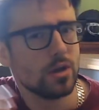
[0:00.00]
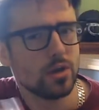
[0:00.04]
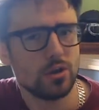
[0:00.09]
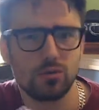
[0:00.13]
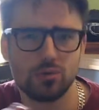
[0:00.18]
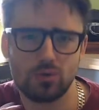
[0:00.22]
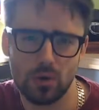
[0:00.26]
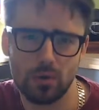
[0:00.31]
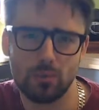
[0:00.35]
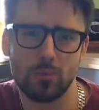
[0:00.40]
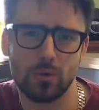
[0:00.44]
You
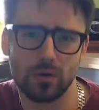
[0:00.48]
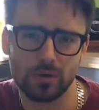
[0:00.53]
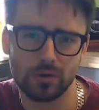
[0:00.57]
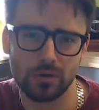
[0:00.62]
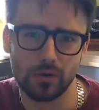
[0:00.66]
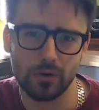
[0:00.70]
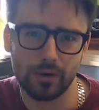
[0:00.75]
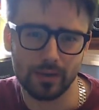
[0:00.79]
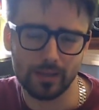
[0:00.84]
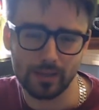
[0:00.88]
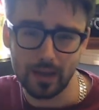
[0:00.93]
don't want to
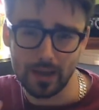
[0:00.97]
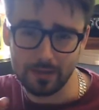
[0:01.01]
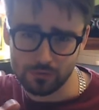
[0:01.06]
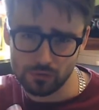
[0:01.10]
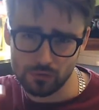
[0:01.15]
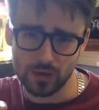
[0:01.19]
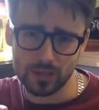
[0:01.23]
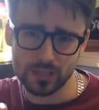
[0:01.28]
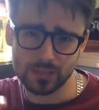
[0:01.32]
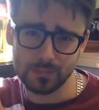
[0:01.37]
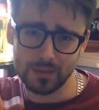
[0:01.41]
do it in life.
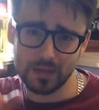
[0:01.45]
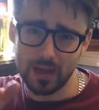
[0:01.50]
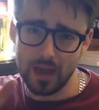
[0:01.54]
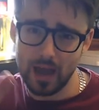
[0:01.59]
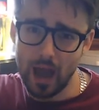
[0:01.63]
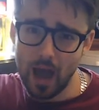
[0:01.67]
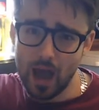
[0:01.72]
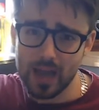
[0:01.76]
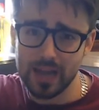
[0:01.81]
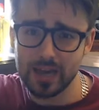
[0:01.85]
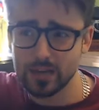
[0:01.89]
Trust me, I,